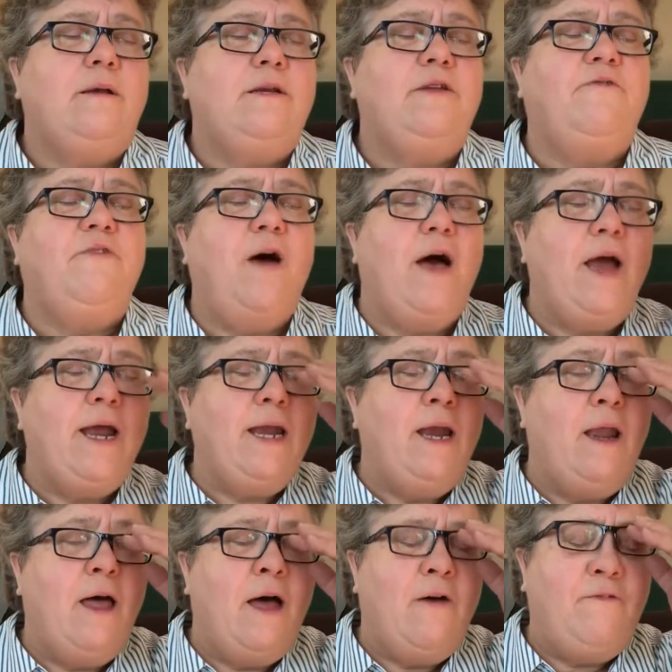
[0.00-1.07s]
divine
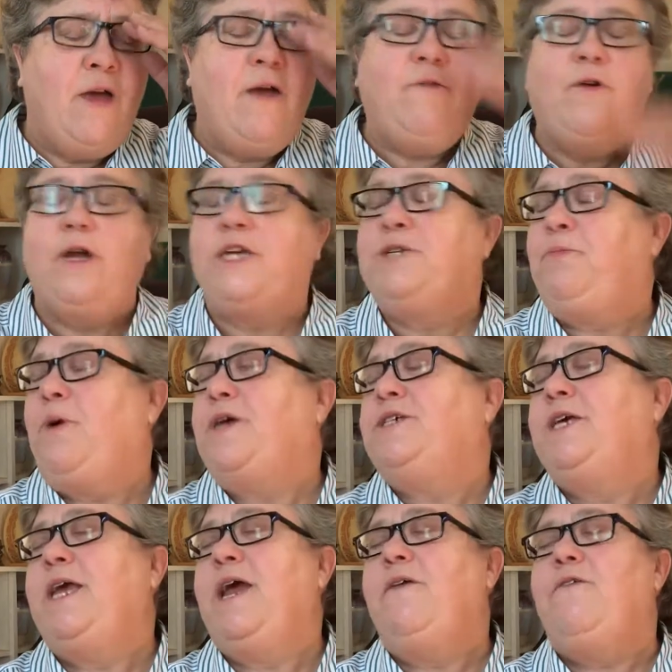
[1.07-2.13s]
love, ever
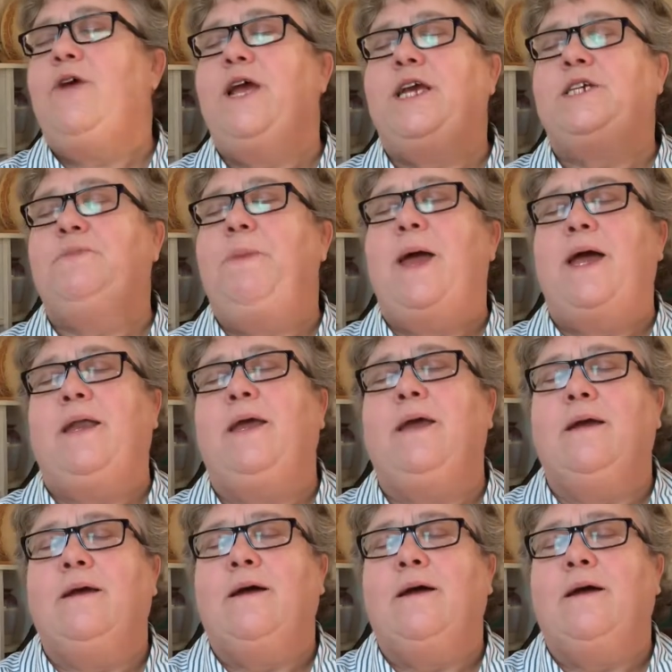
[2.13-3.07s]
expressing, ever expanding.